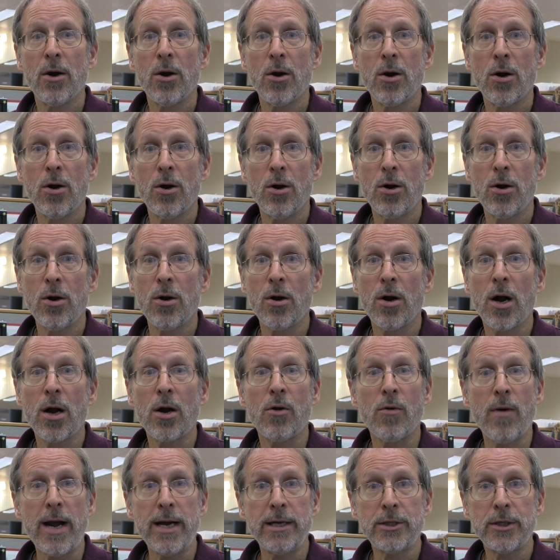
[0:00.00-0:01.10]
Her
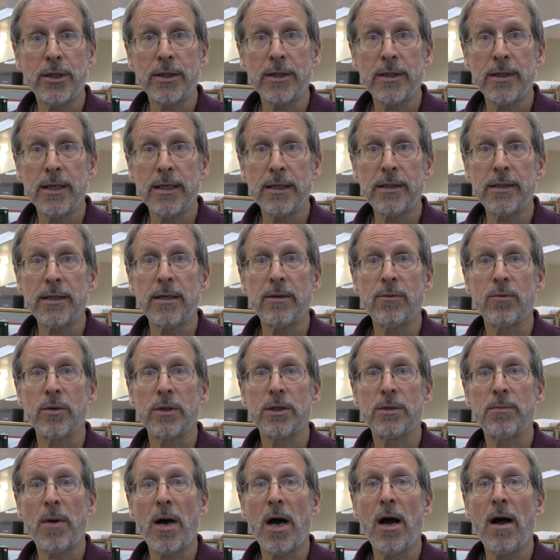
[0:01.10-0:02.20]
graciousness in
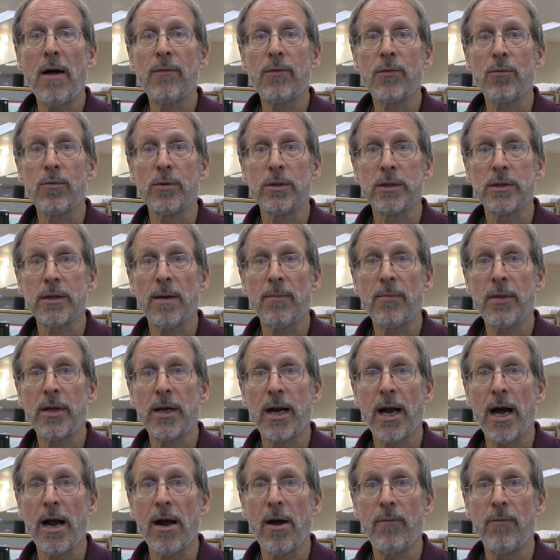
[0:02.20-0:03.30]
response was something
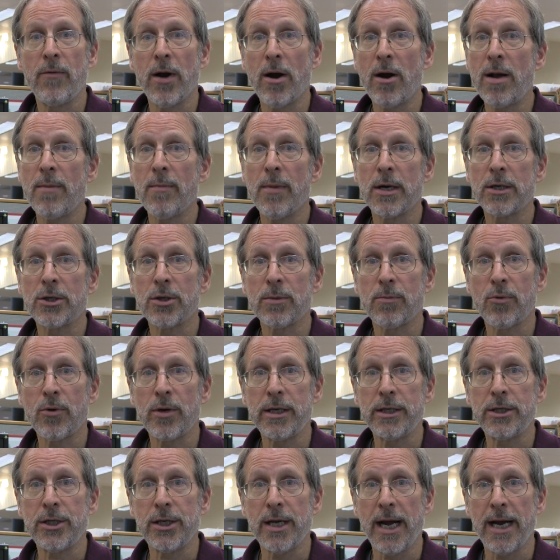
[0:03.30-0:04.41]
I very much
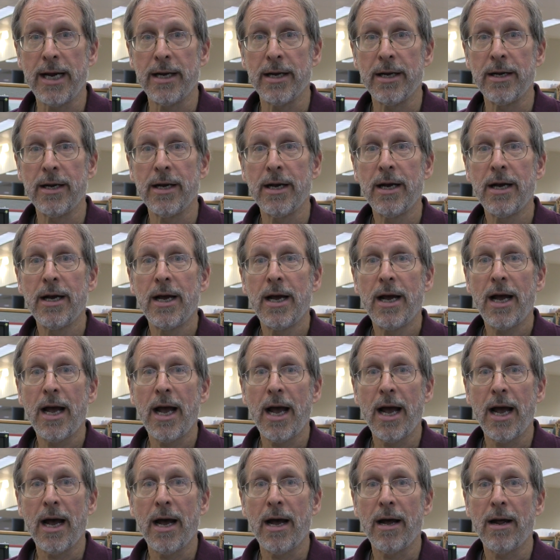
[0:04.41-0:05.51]
appreciated,
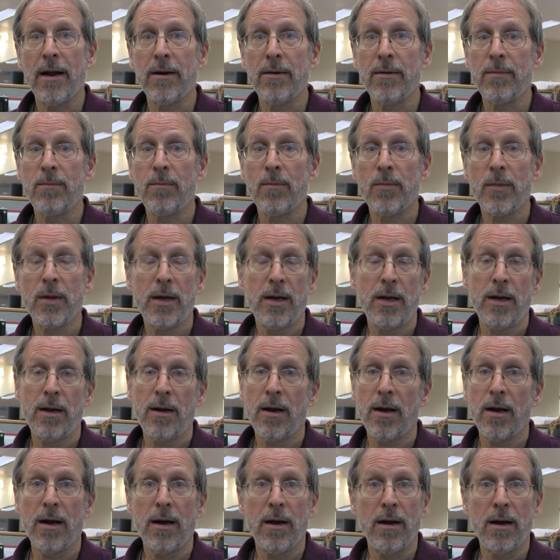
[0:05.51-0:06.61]
and
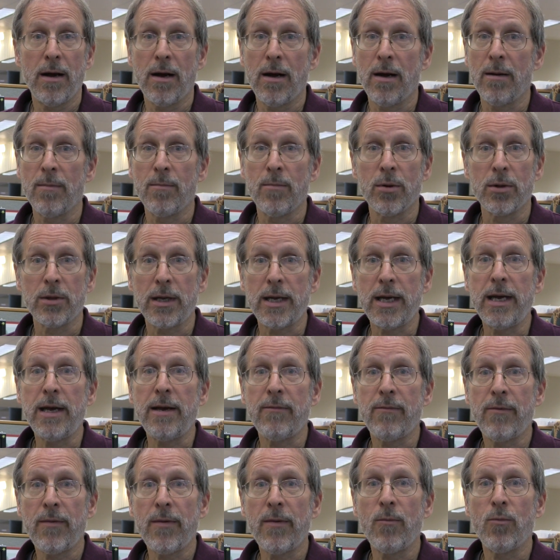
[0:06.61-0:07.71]

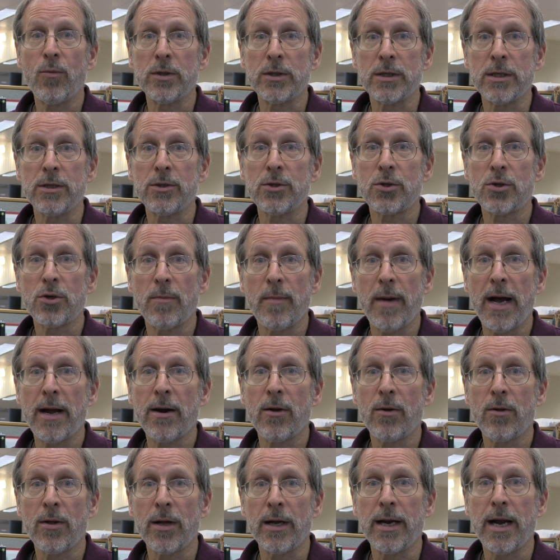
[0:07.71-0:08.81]
believe was
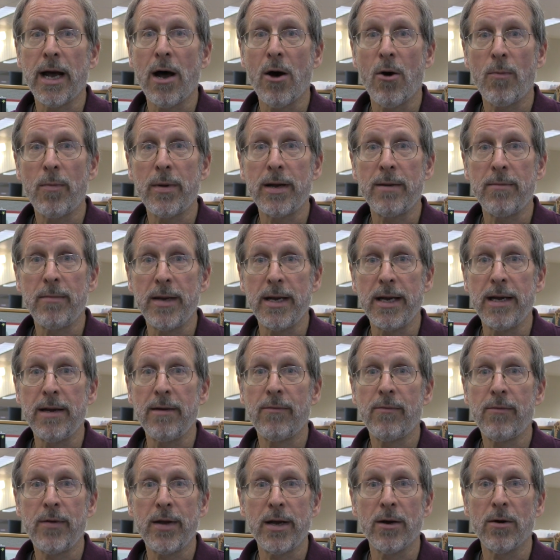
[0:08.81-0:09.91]
instrumental in helping me
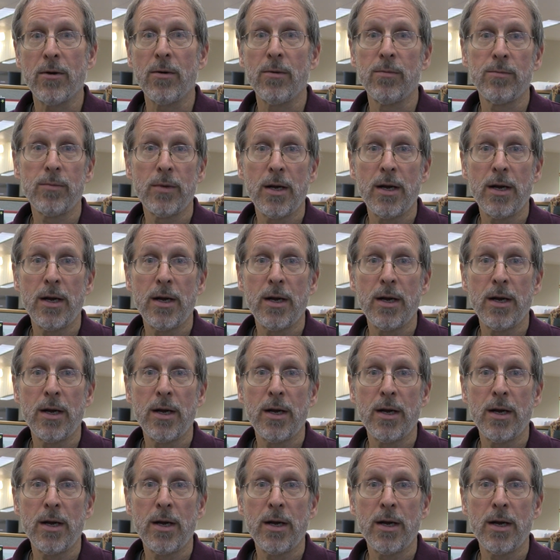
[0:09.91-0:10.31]
feel